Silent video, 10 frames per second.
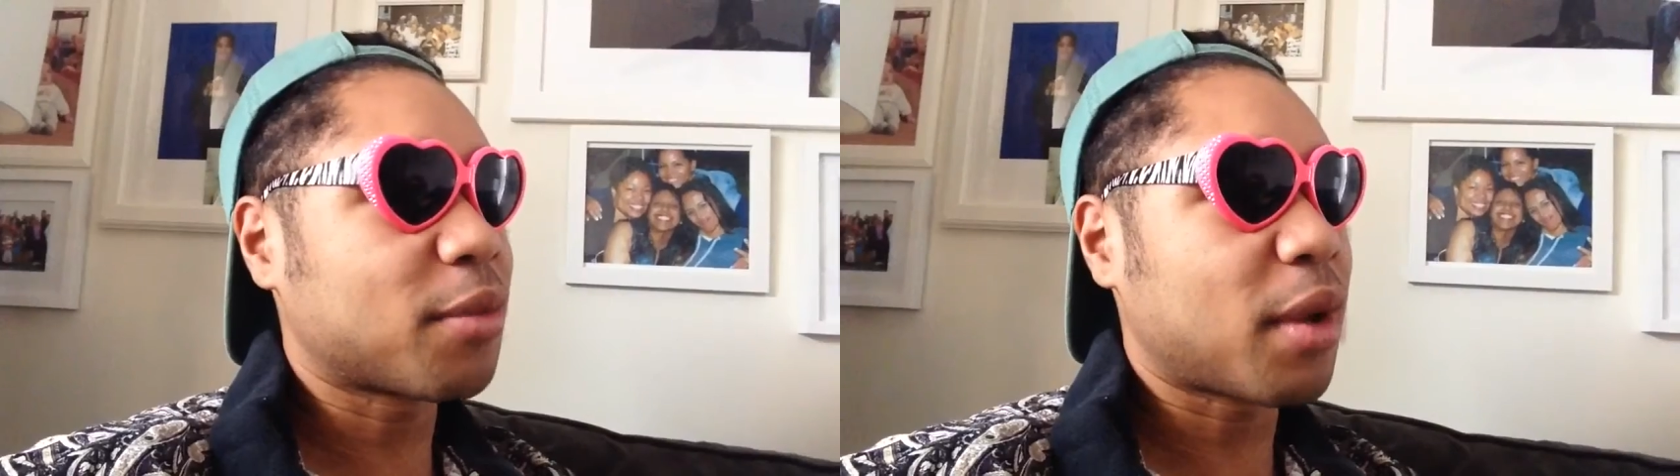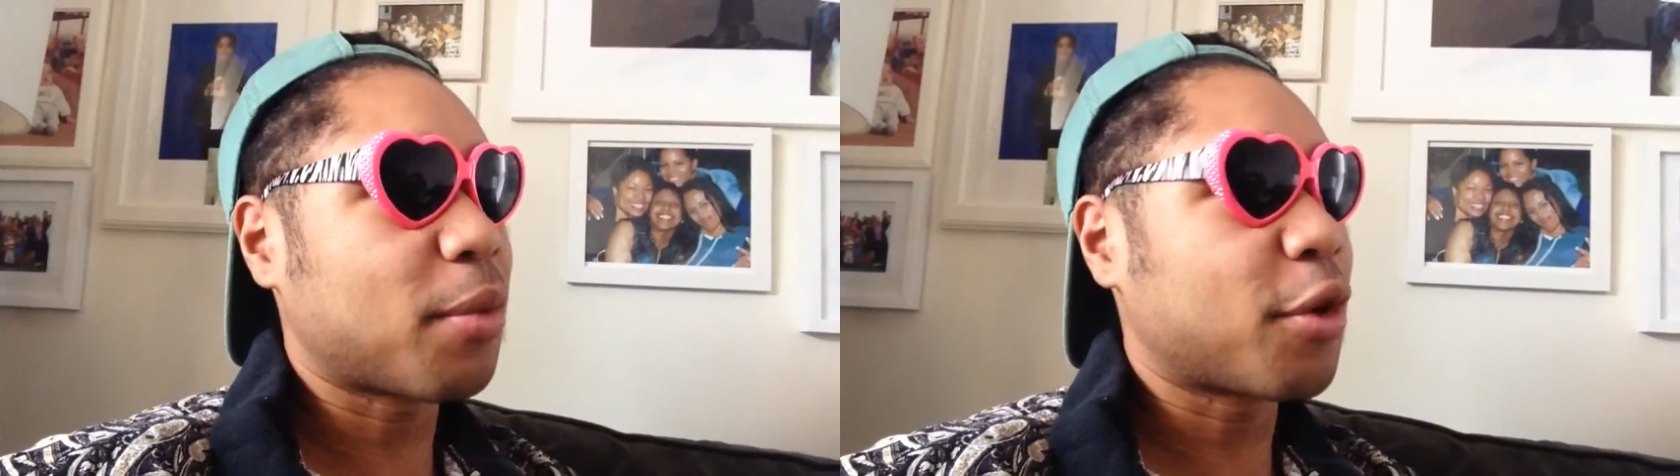
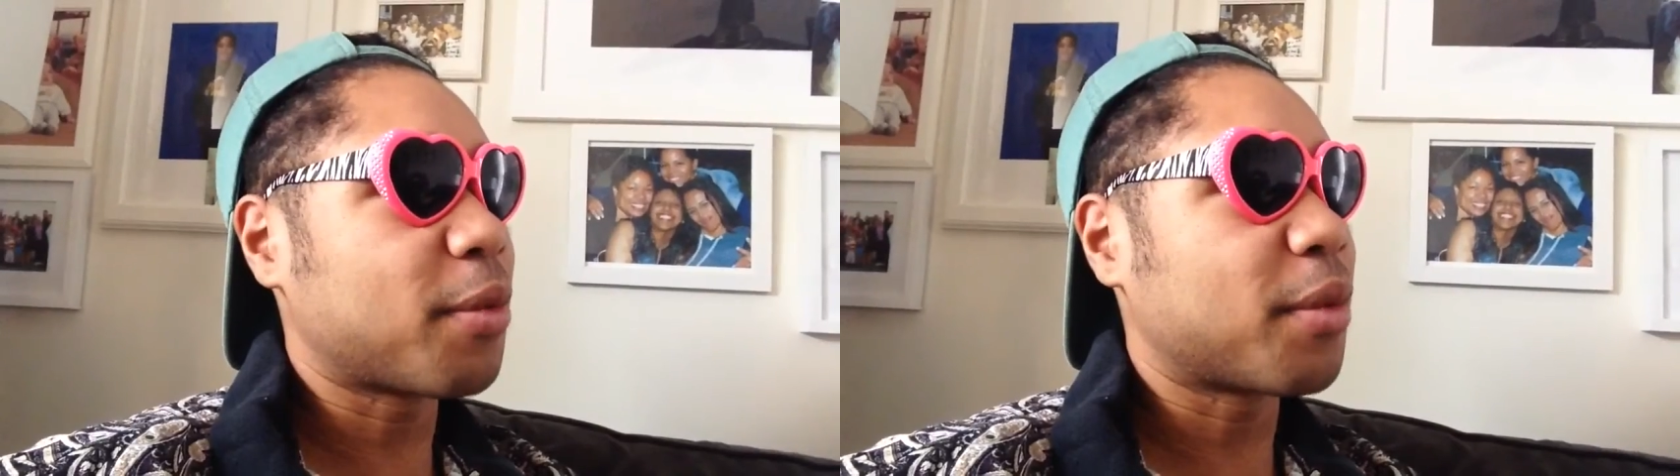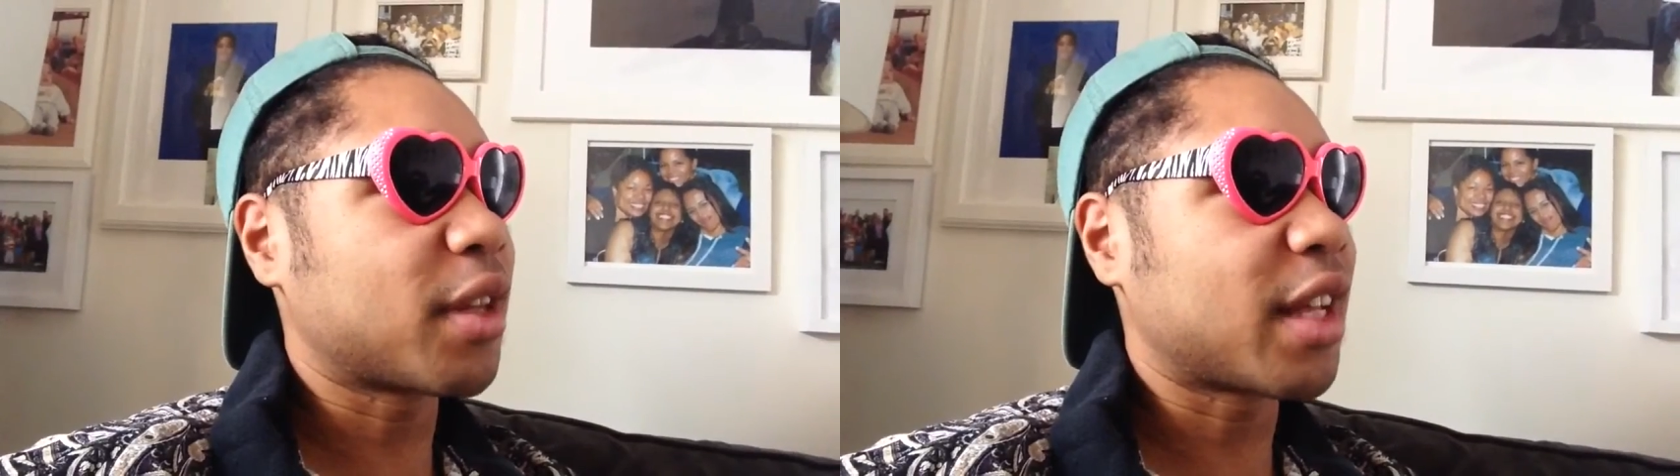you're my boy,
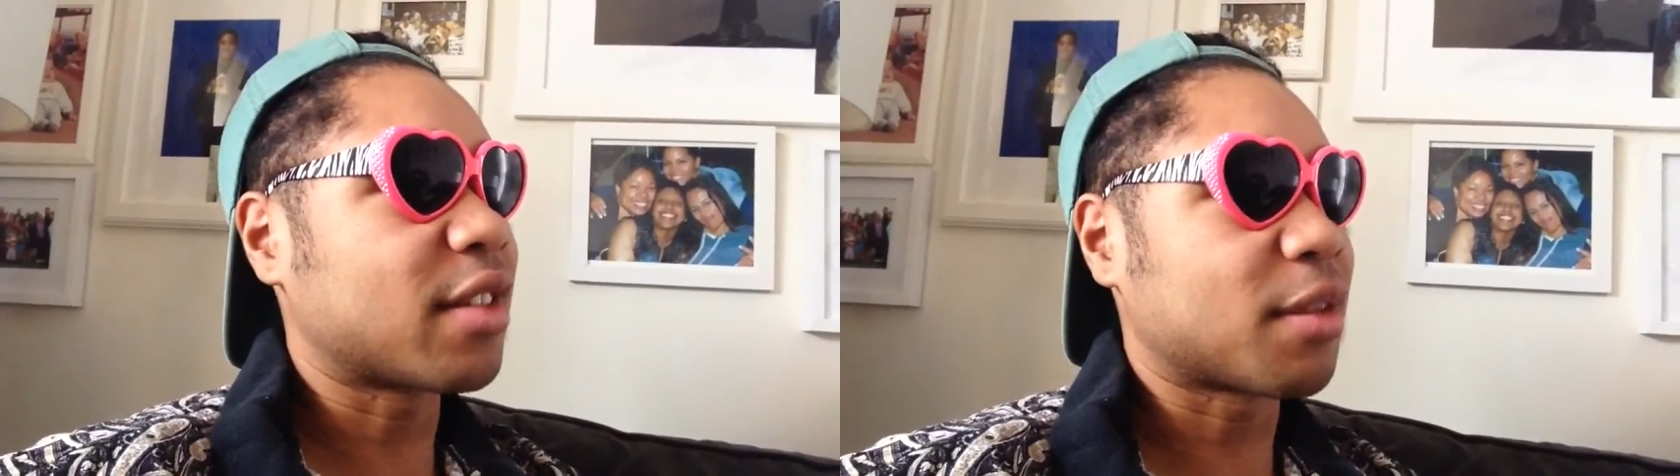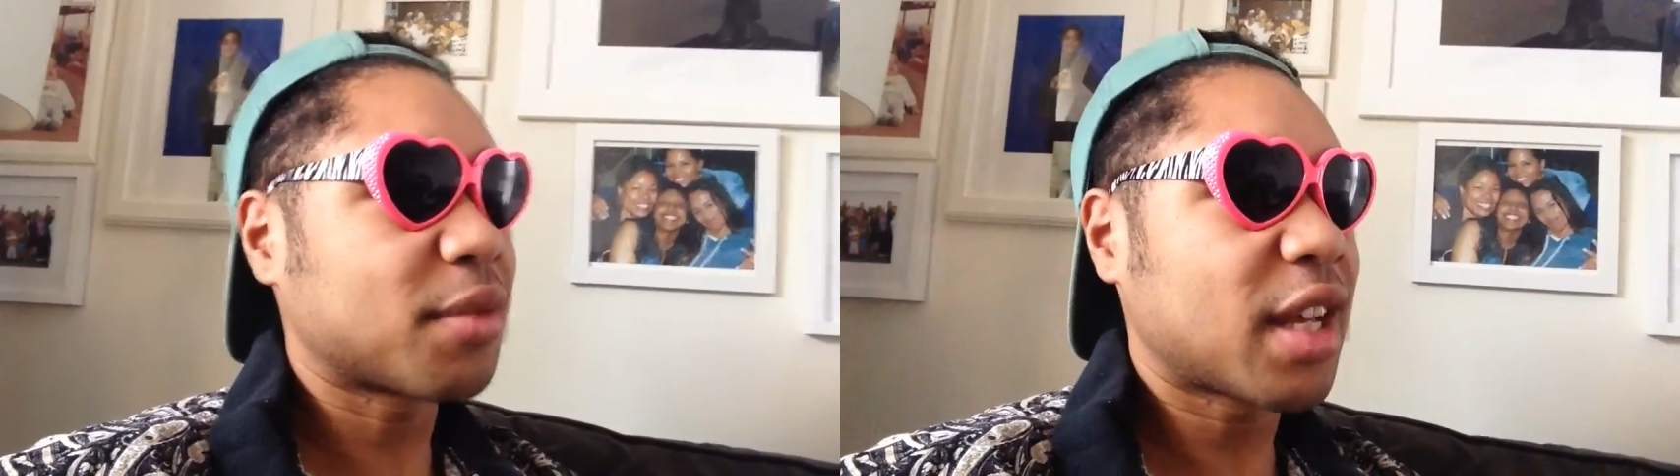but, like,
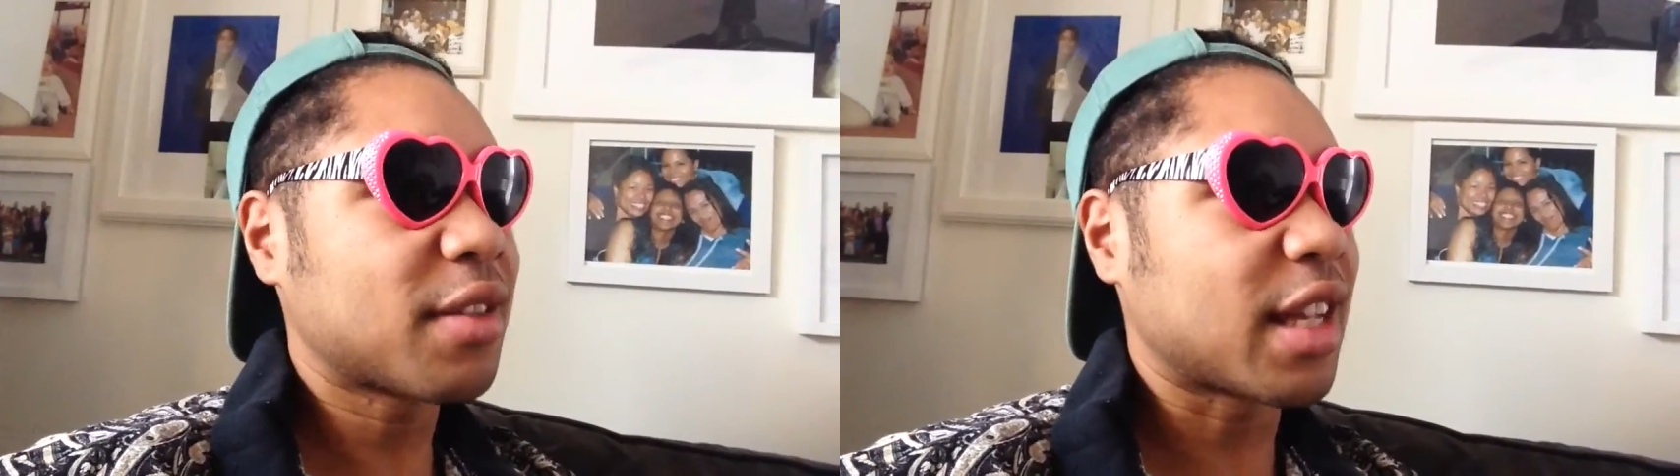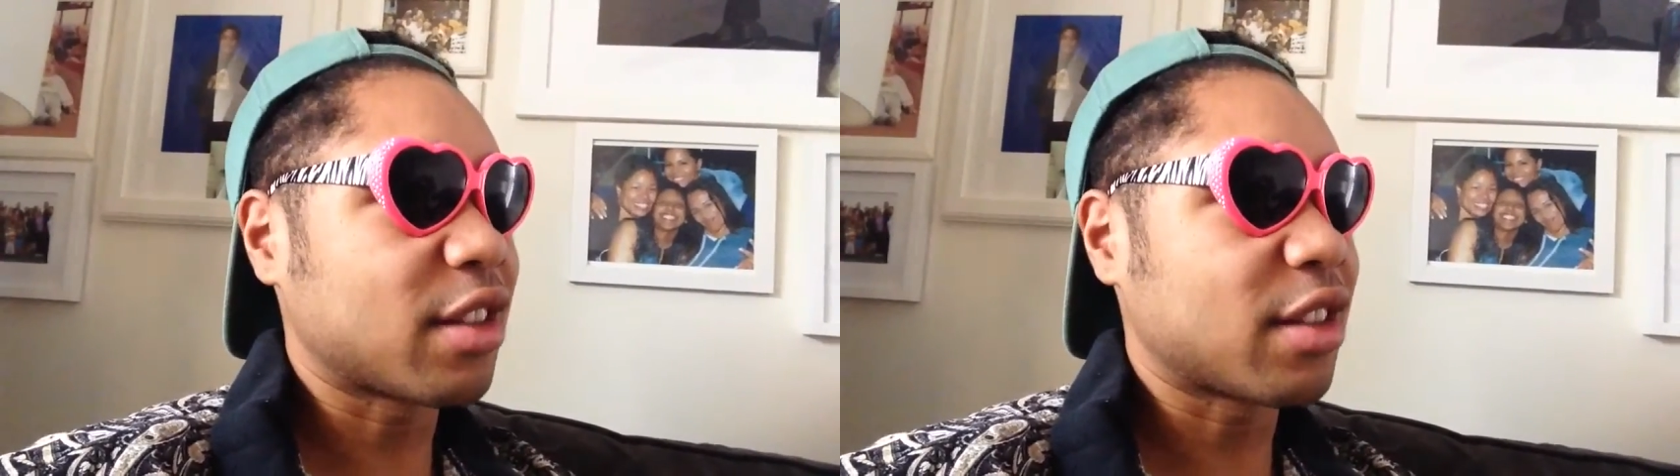sometimes I